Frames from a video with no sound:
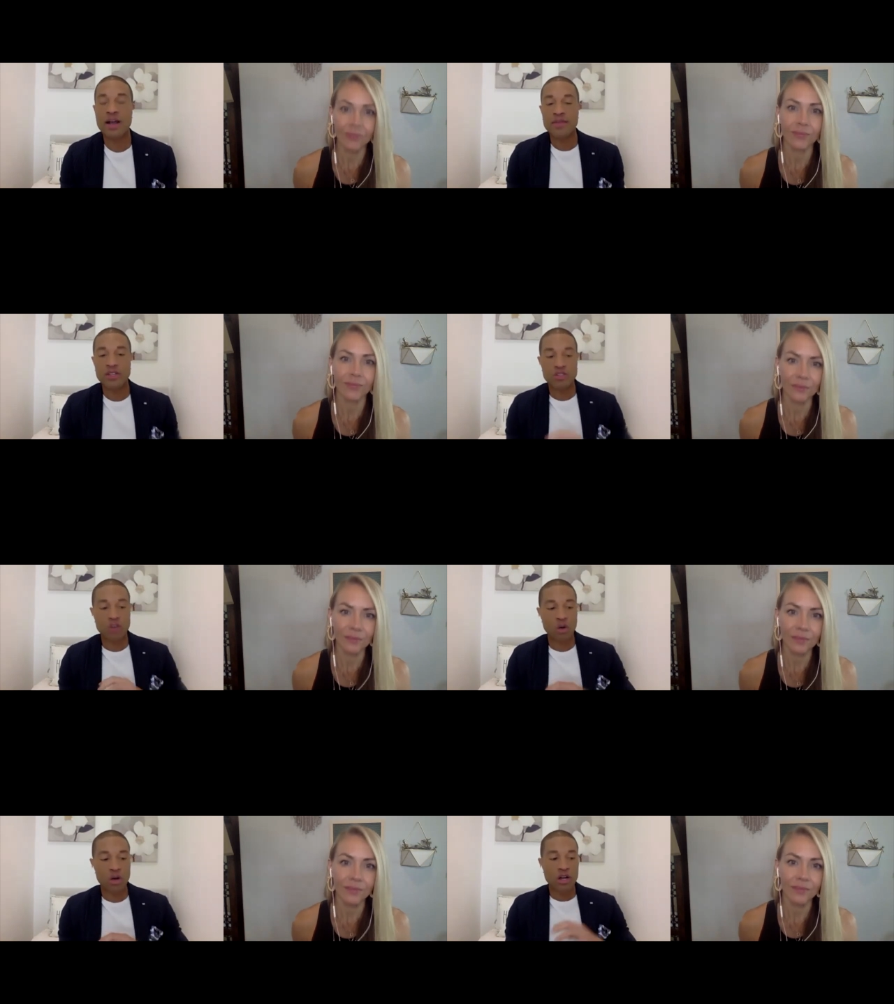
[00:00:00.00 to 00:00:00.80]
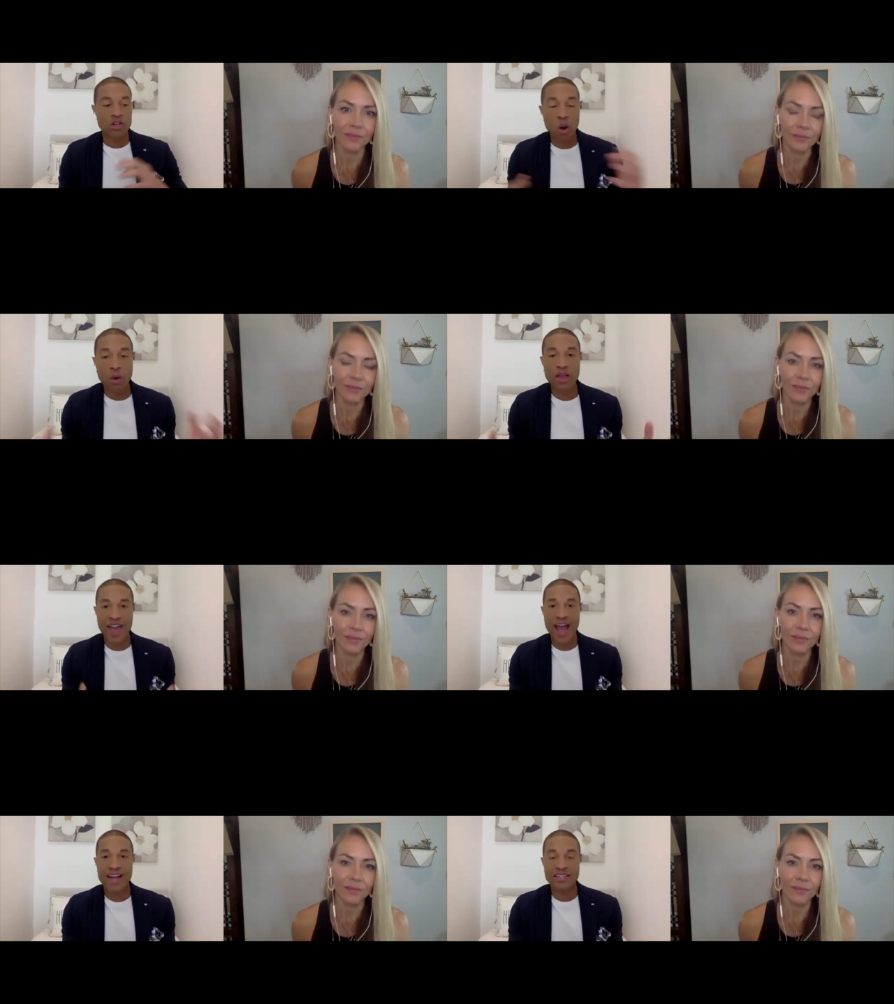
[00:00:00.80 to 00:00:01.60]
Speaker 1: And so knowing
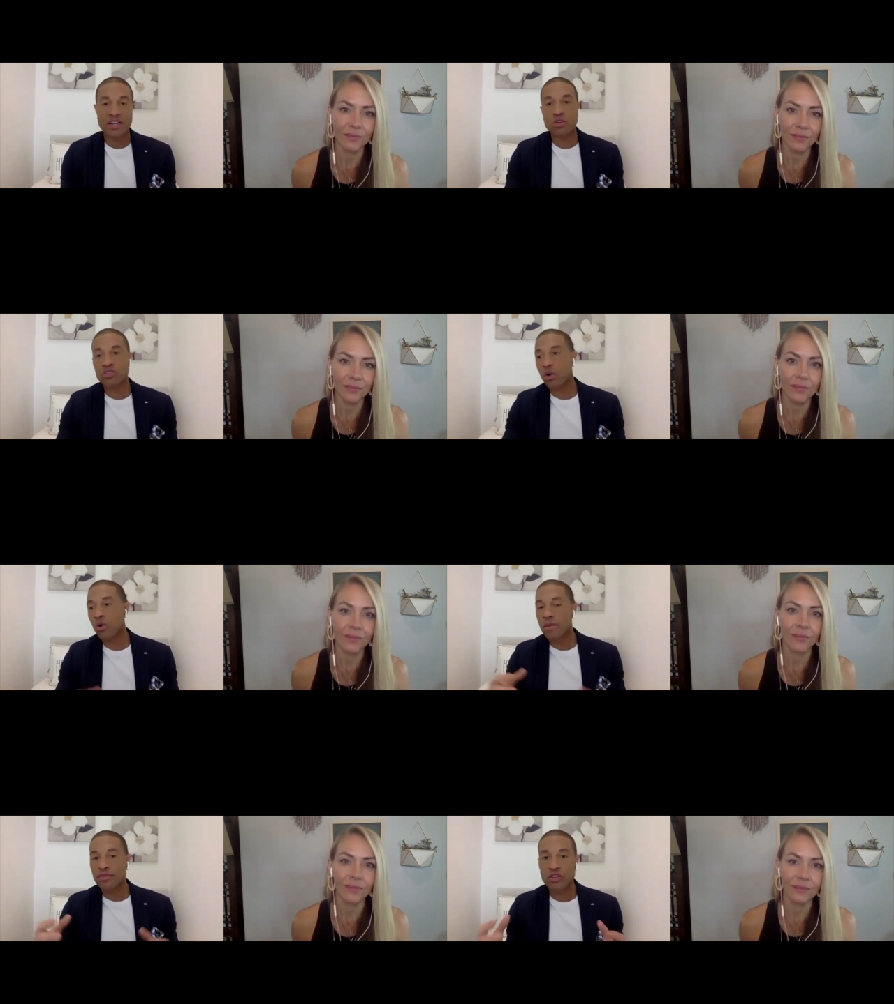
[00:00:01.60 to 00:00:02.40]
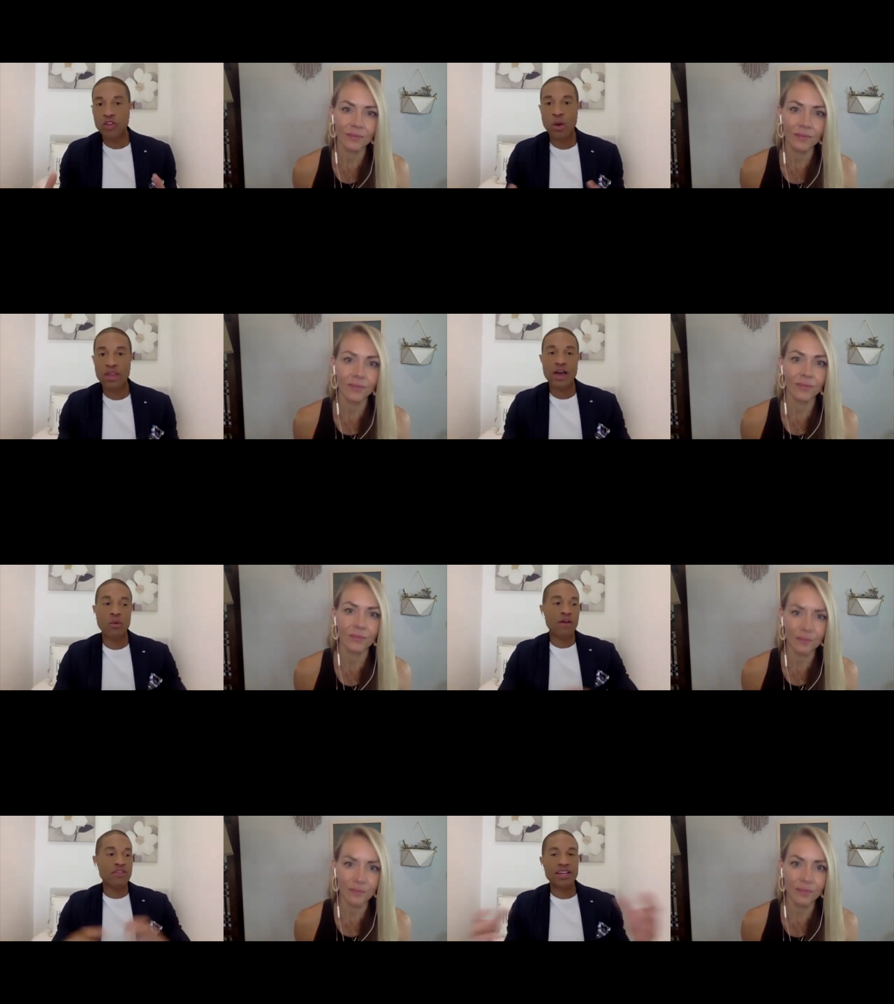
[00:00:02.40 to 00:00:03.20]
that, and also knowing that
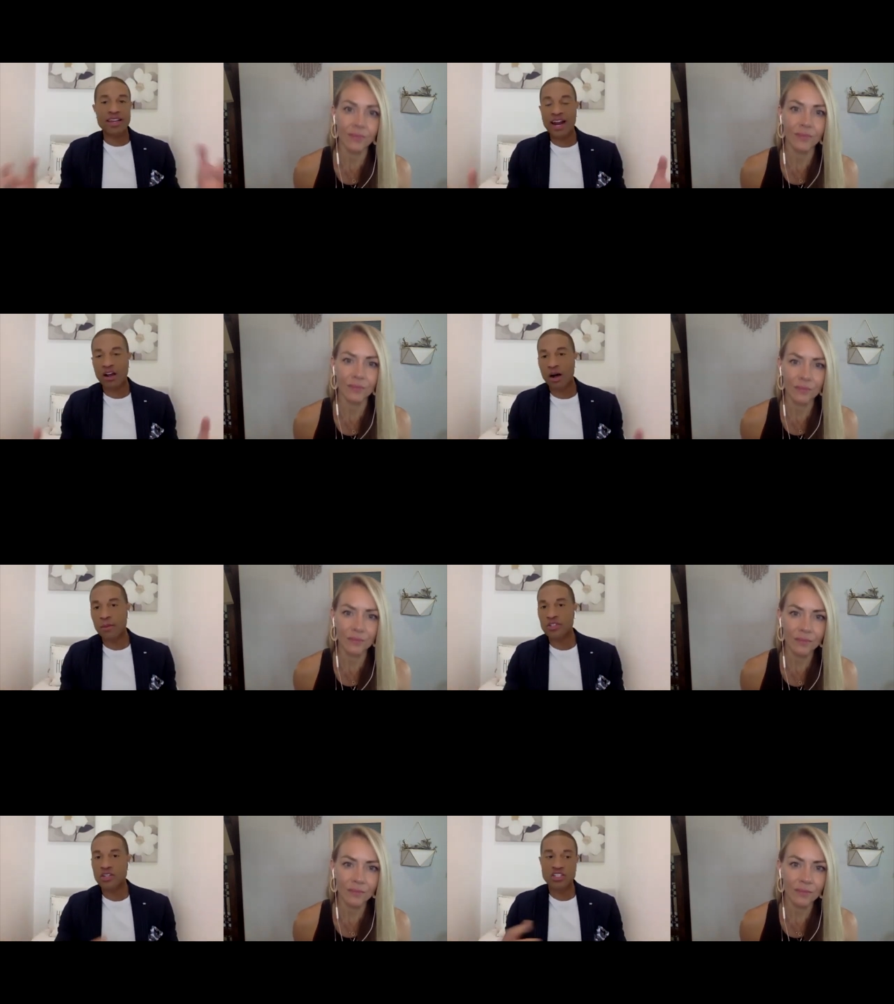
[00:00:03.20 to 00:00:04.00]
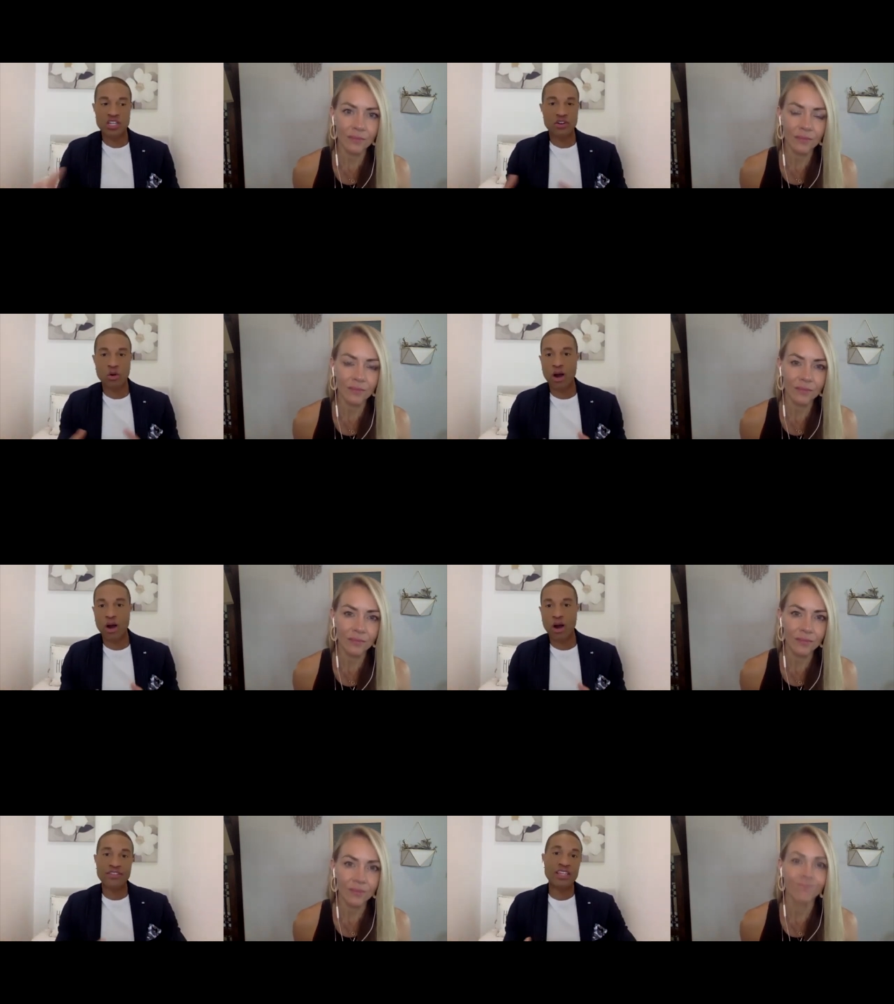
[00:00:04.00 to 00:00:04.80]
everything that I accomplish and achieve and acquire, I'm going to have to